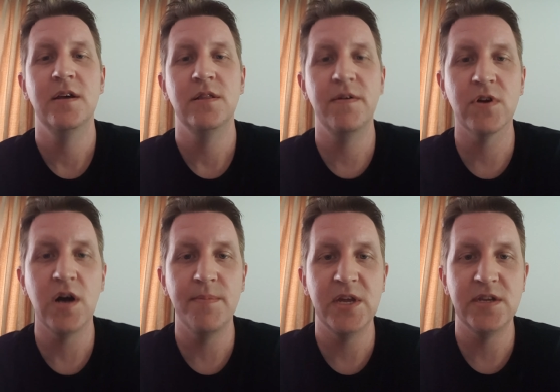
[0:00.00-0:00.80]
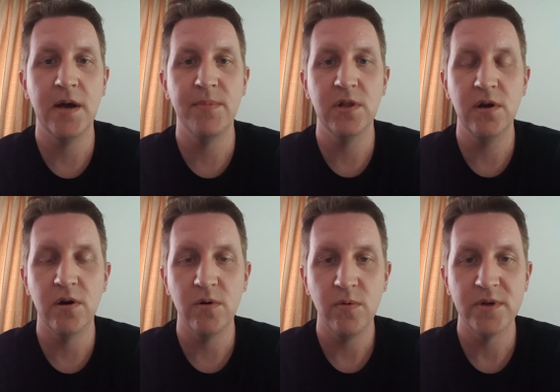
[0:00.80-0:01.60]
Leave a comment down
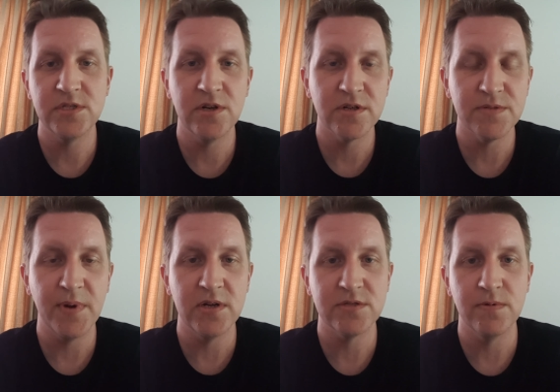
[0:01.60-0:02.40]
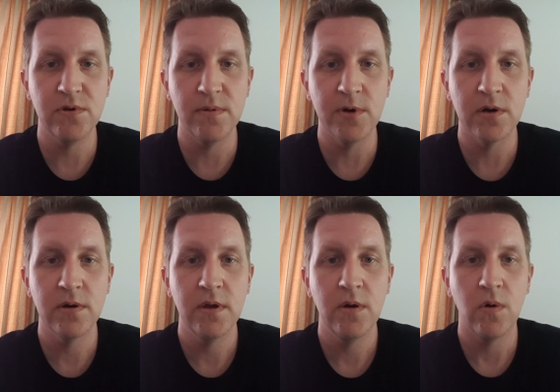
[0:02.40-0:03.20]
below. What's your experience with Uber
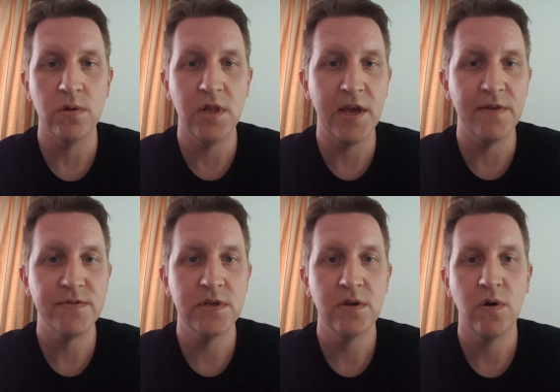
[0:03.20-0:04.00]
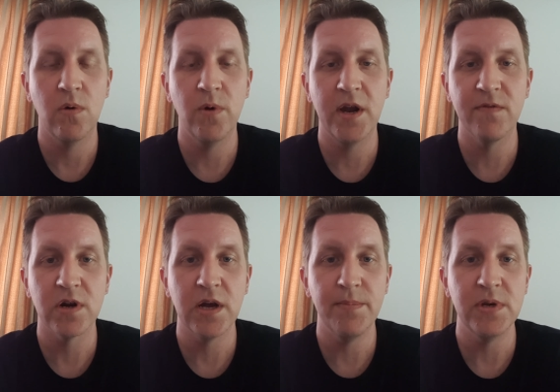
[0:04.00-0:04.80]
or Lyft or whatever
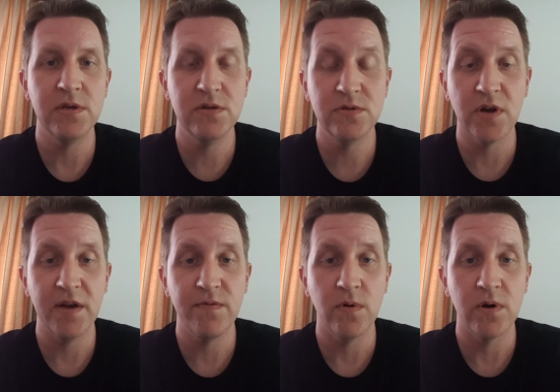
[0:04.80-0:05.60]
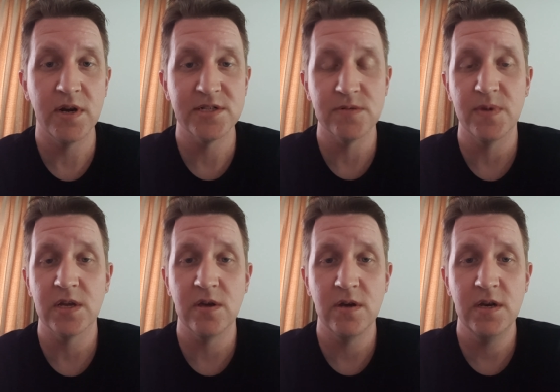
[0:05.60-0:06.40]
company you drive for? Has it
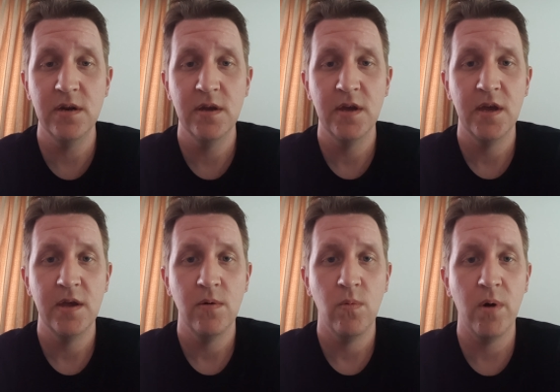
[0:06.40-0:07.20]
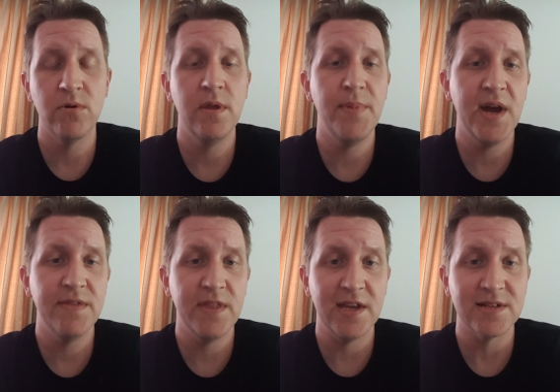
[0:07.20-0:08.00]
been good? What were the
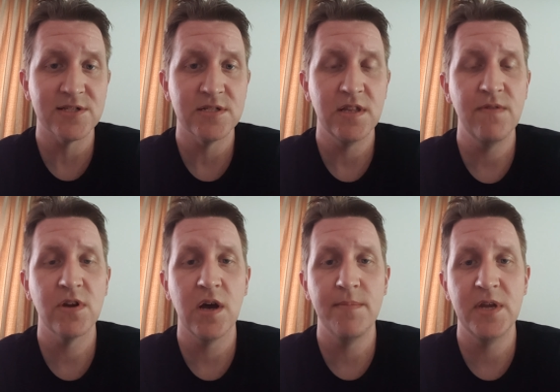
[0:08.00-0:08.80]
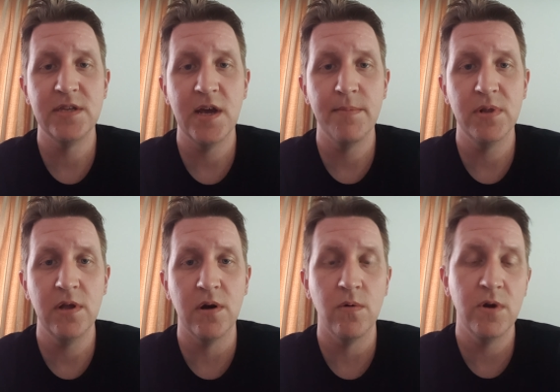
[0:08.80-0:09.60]
bad things? Leave a comment down
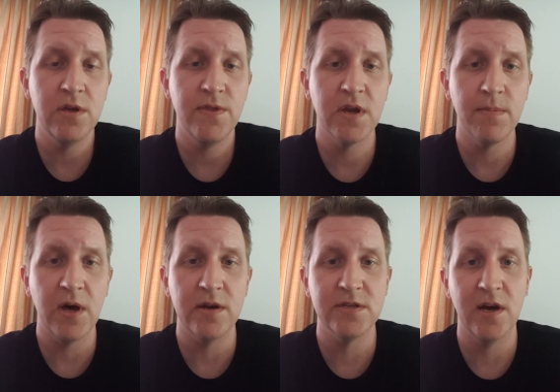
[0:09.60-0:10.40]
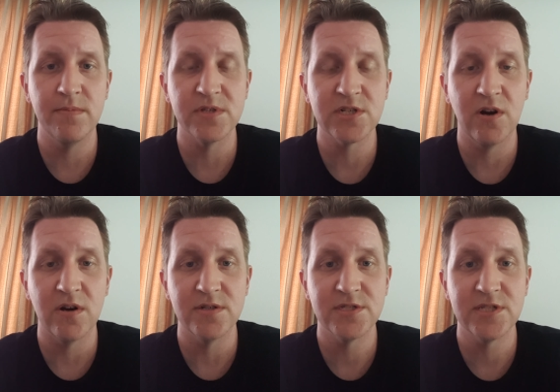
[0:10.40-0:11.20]
below. What do you think about autonomous
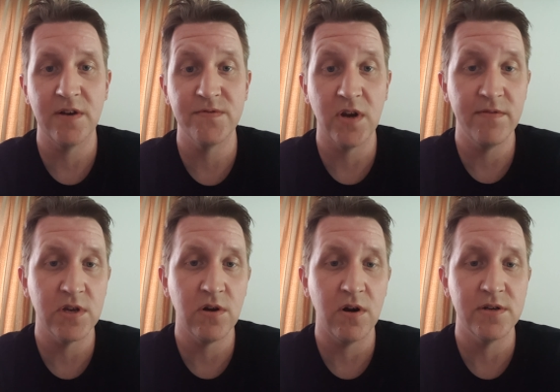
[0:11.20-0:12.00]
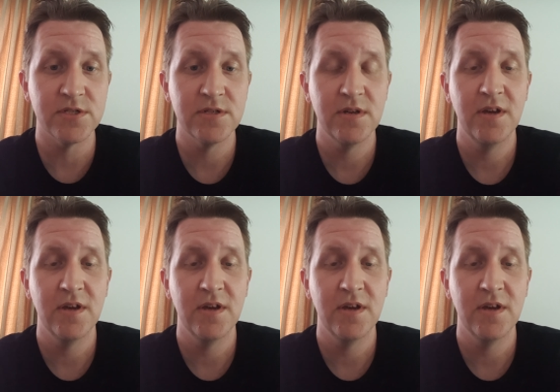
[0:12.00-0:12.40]
cars, self driving cars?